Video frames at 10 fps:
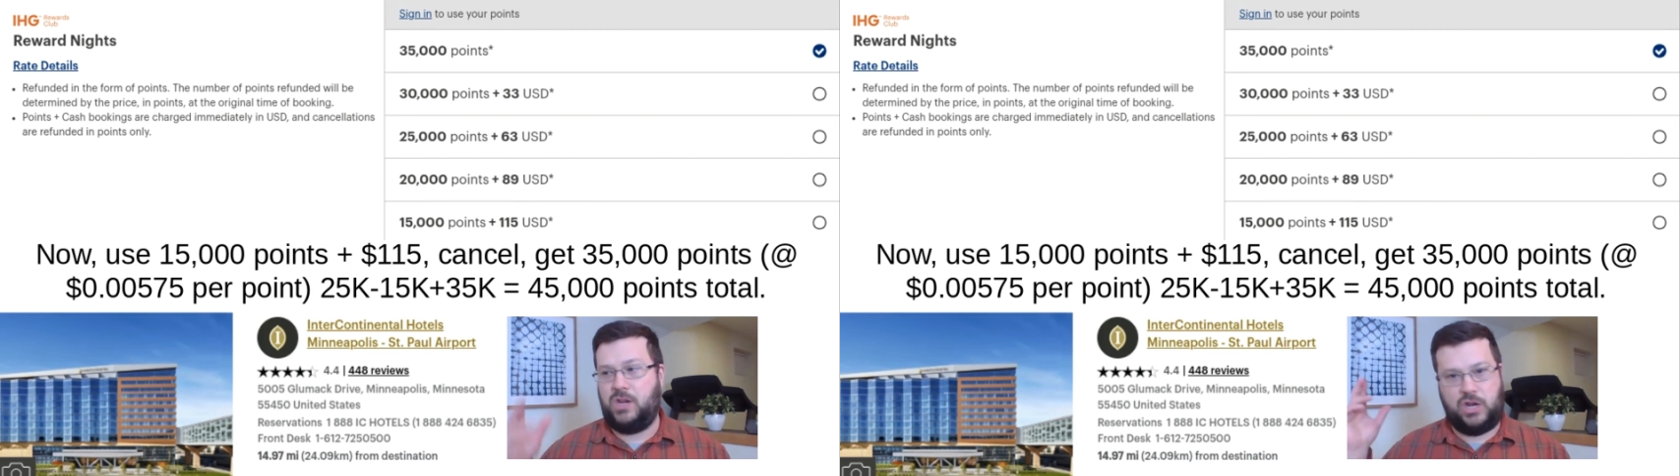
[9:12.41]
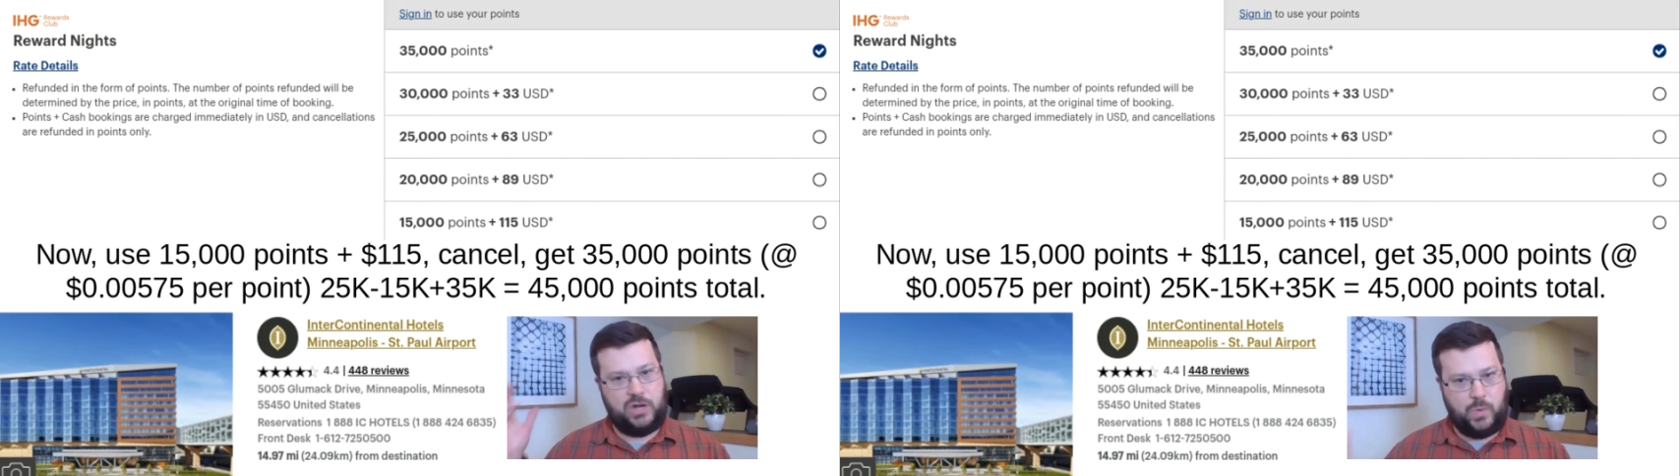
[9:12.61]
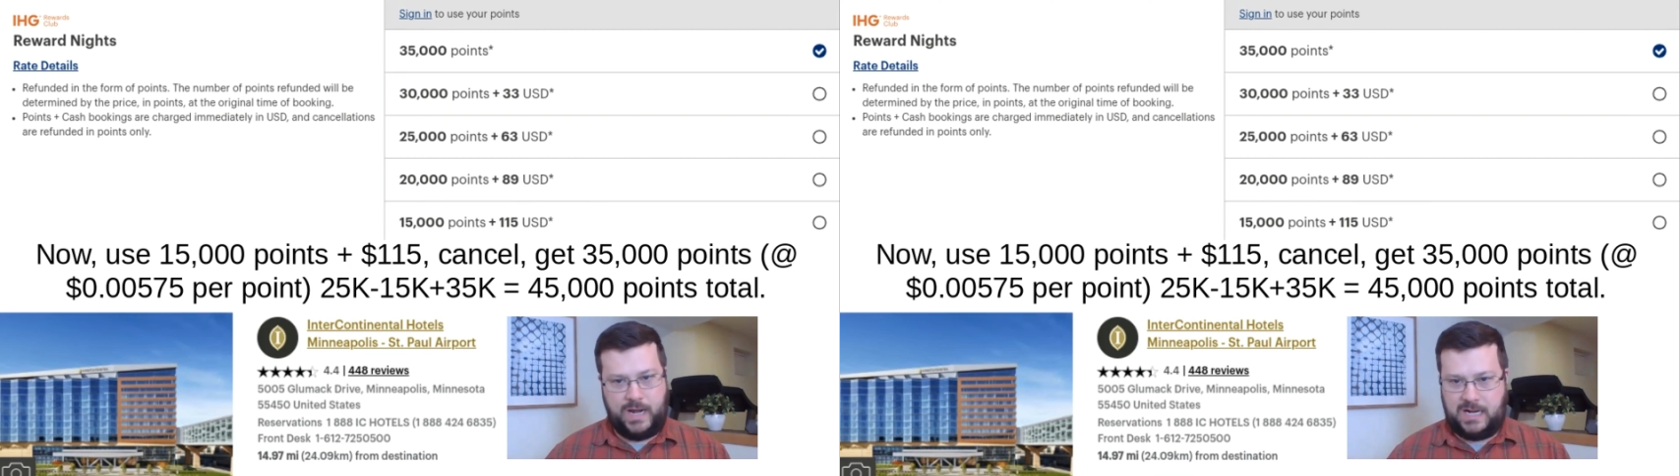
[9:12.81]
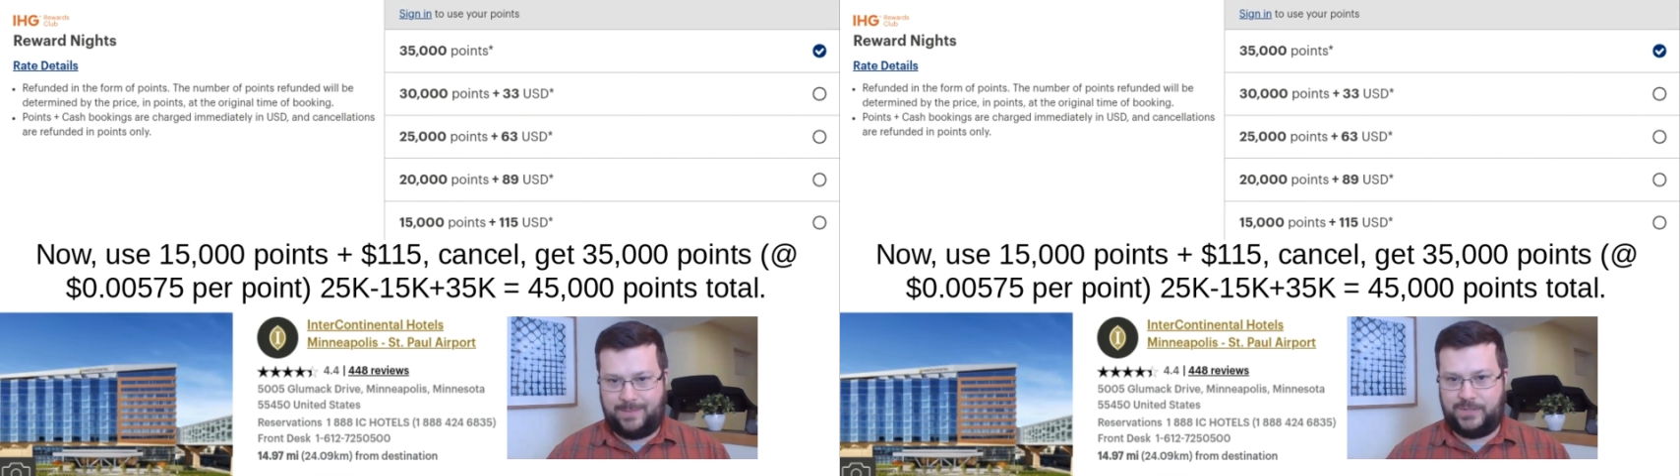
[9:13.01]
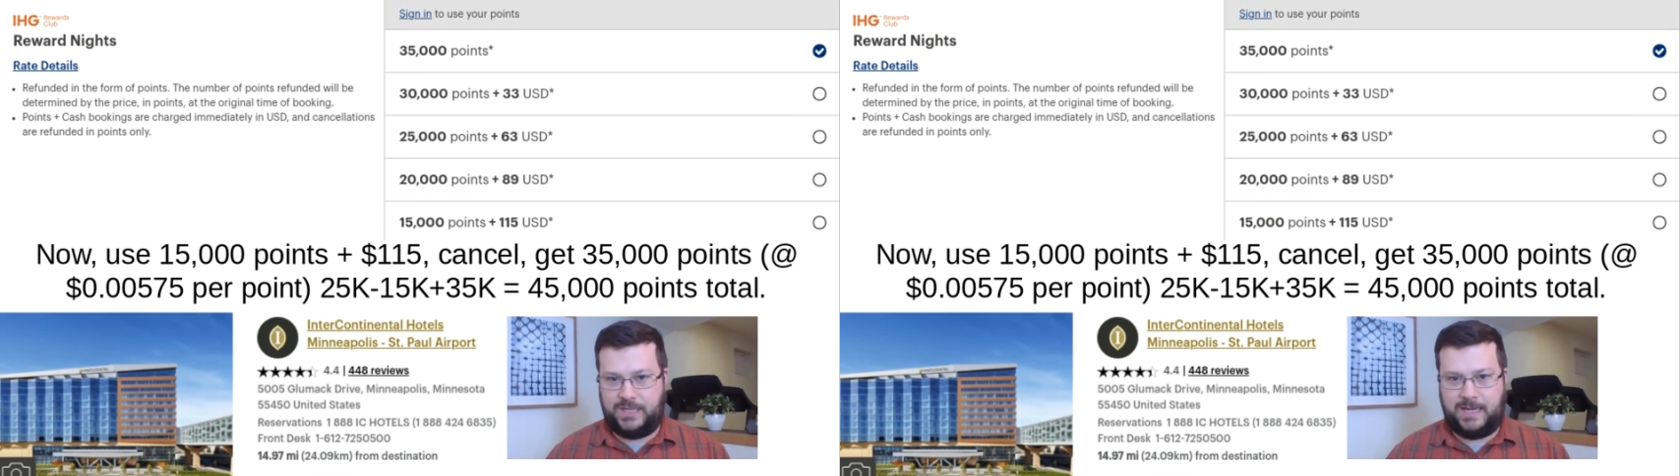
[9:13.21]
You're going to wait a
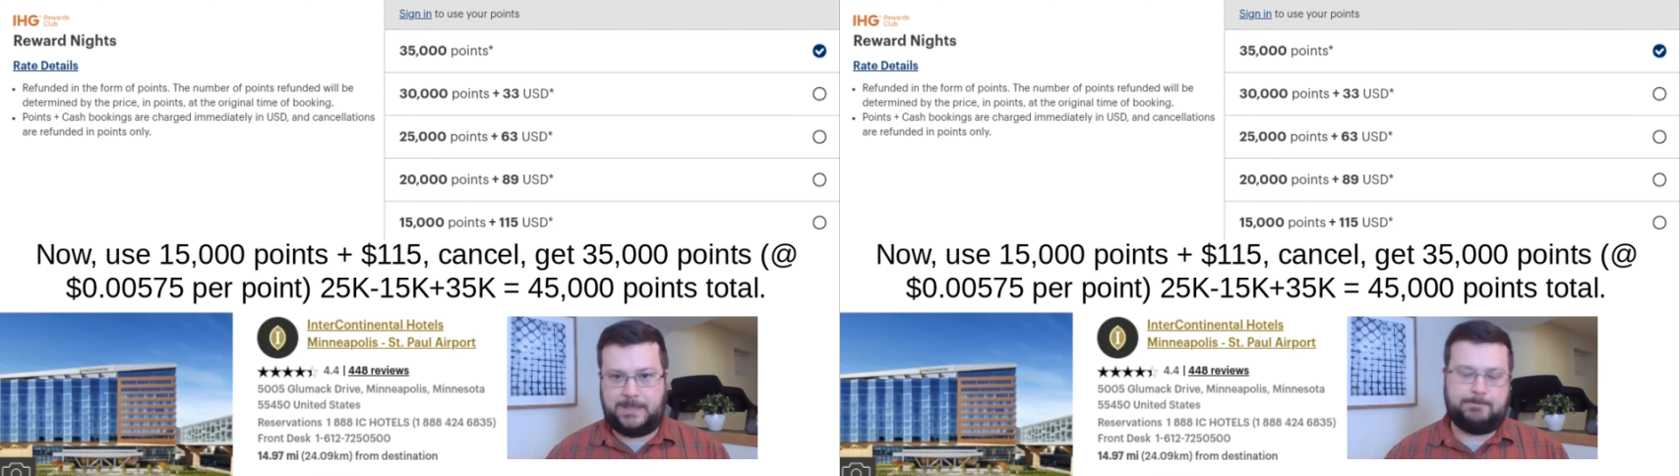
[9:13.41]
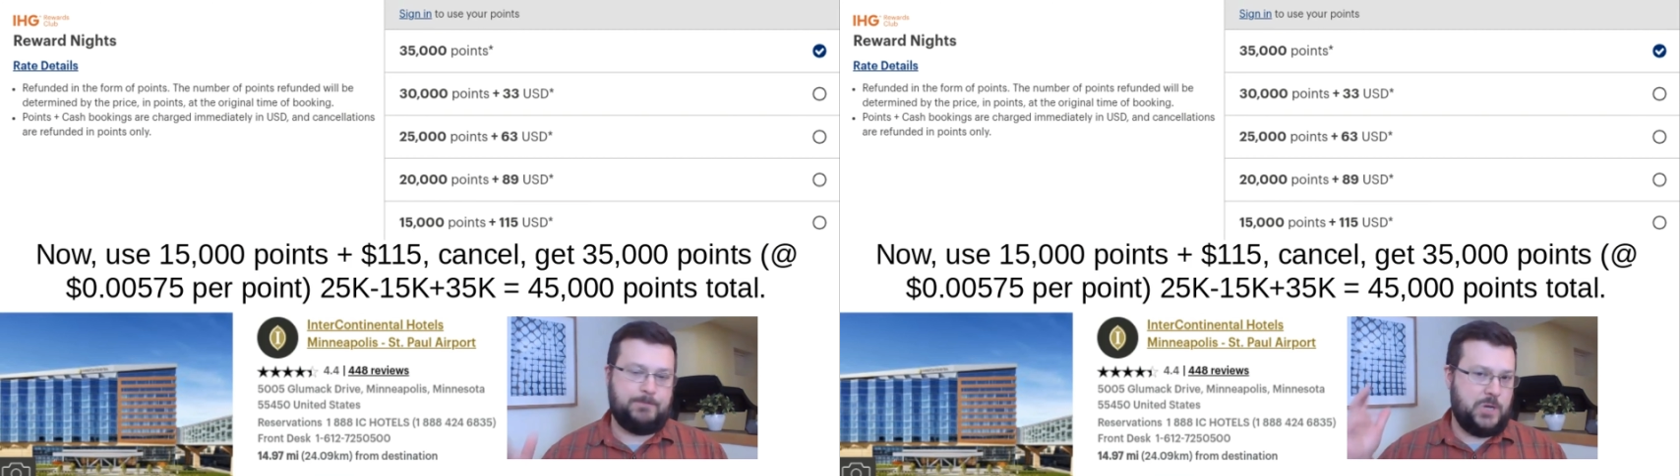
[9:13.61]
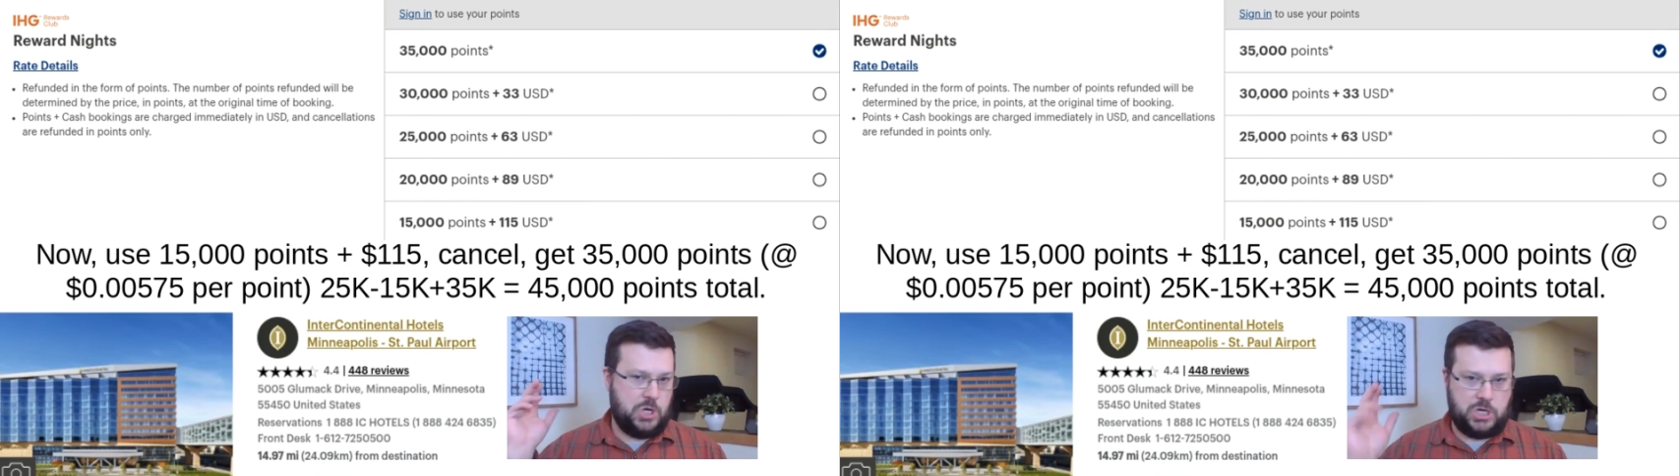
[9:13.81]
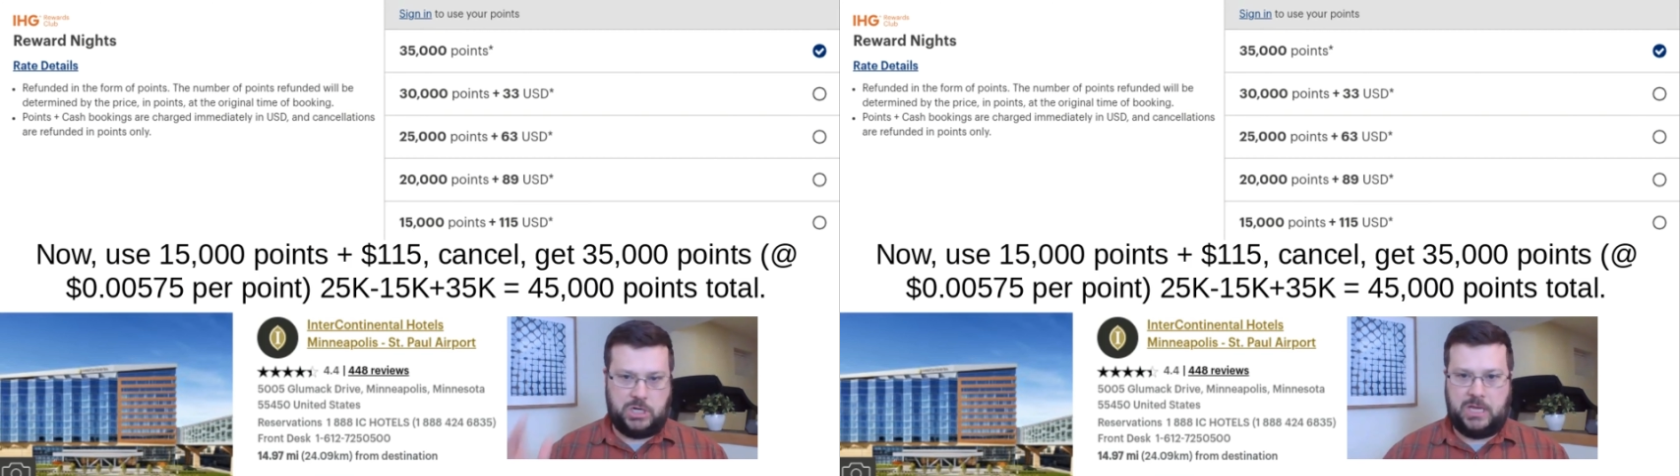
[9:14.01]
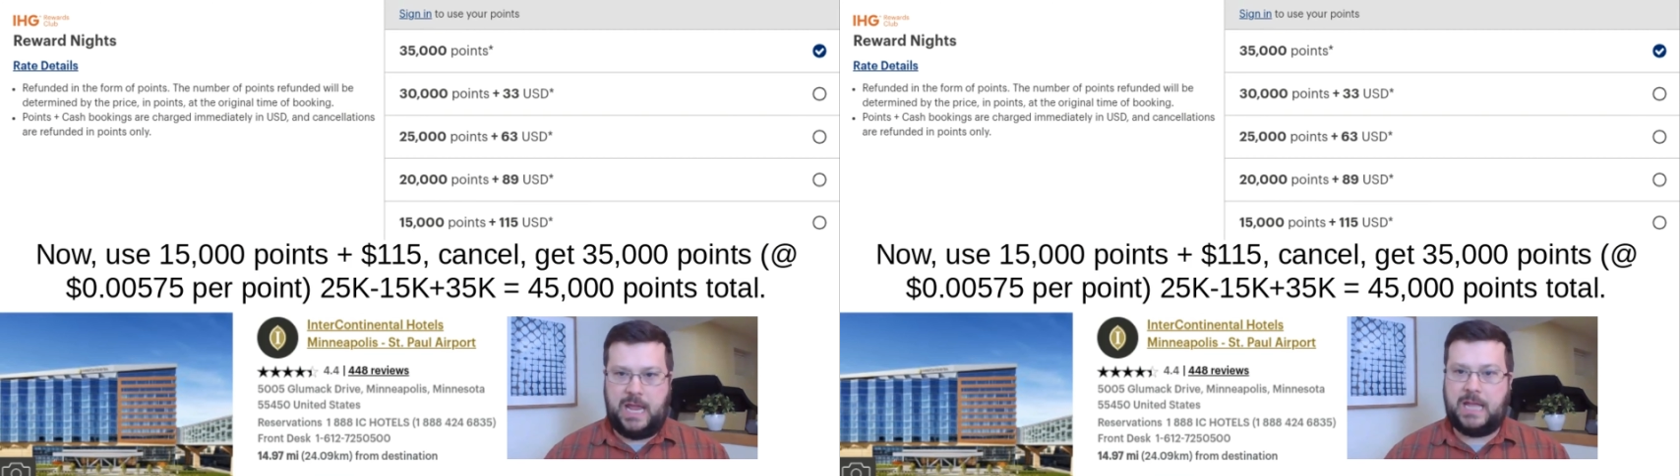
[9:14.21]
couple days. You're
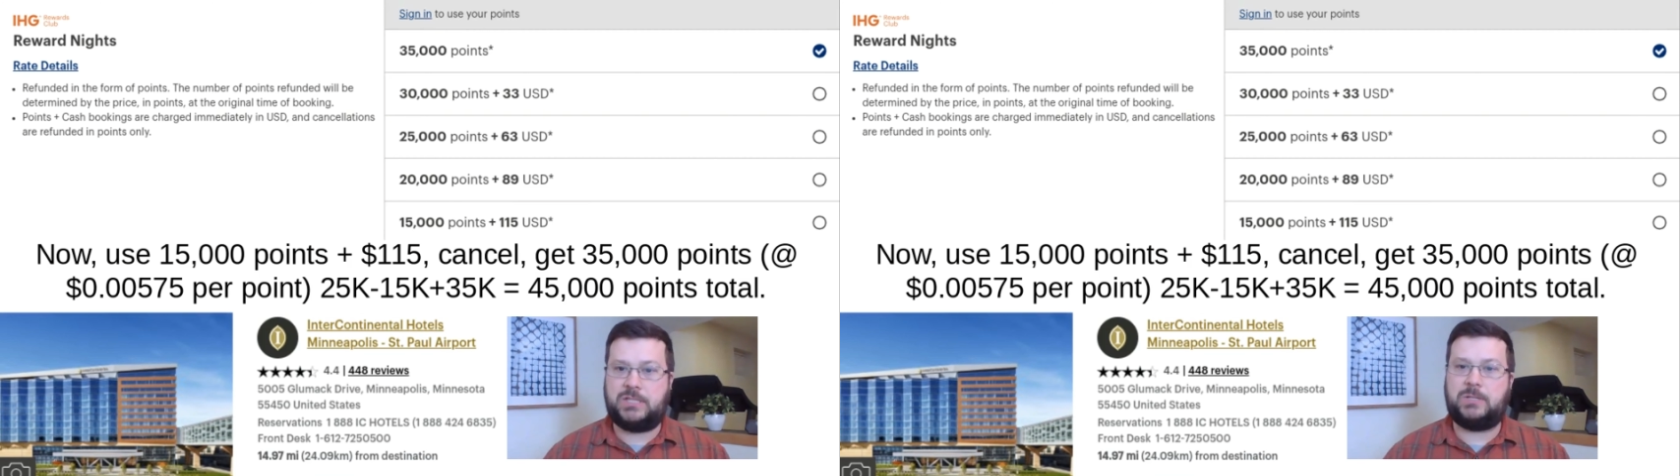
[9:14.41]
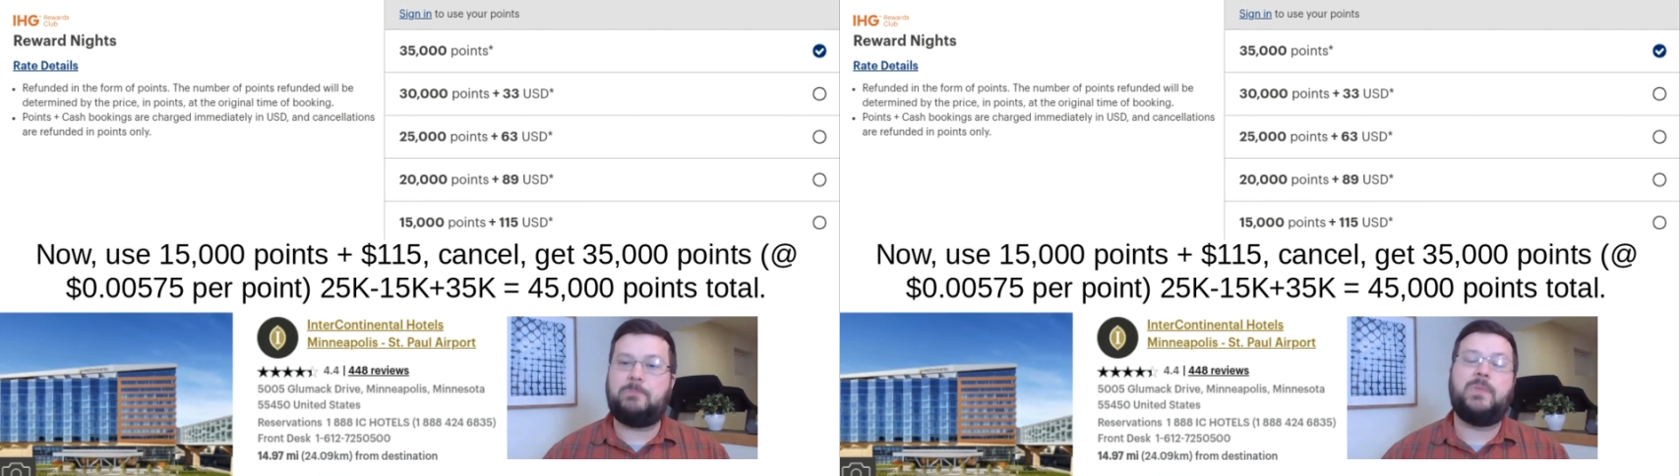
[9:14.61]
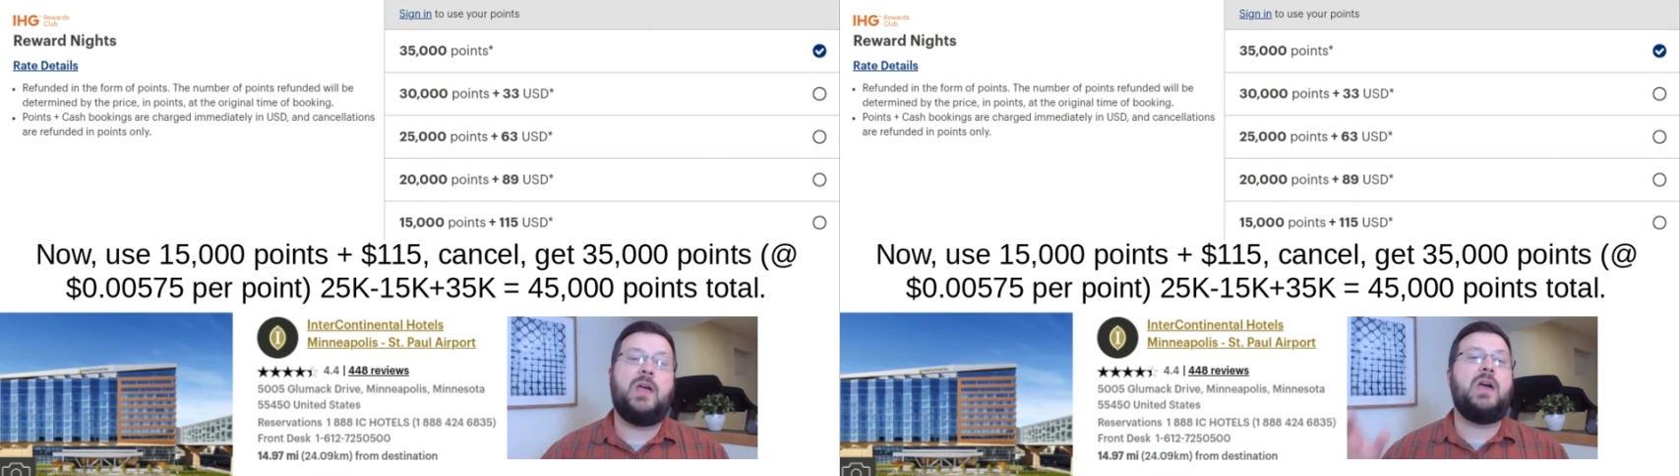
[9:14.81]
going to cancel.